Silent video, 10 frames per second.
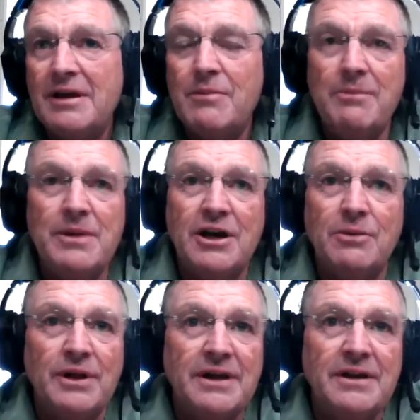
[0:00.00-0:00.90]
might be an
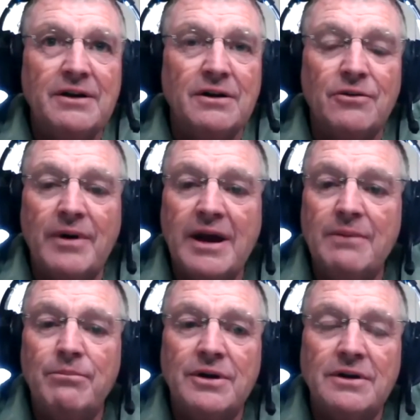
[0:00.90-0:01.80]
airplane there on the
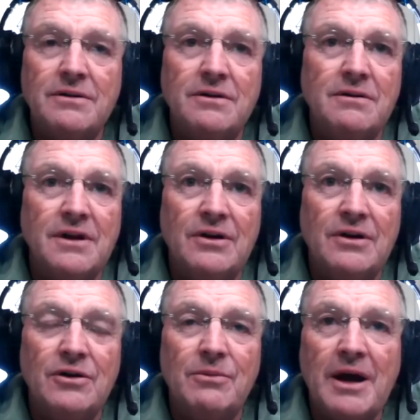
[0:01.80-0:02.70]
ramp, but
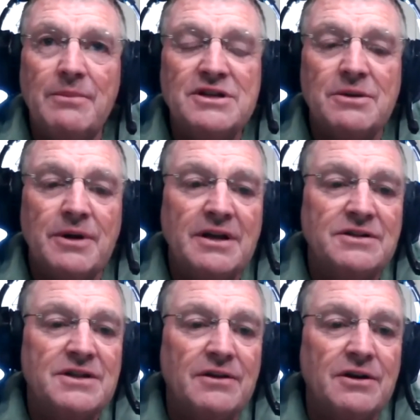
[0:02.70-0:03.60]
and there might be somebody
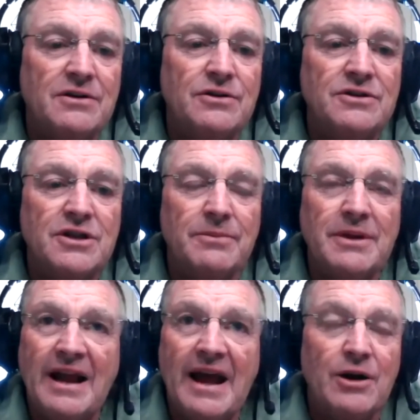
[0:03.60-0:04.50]
else out there doing
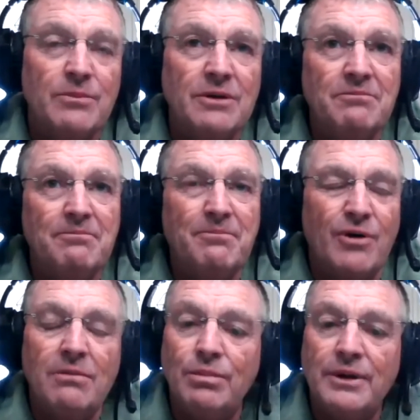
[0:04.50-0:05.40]
something in the hangar, but
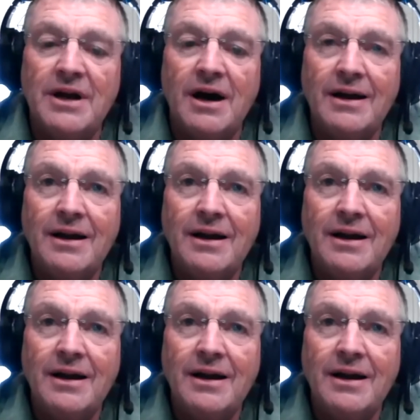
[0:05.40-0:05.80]
probably not.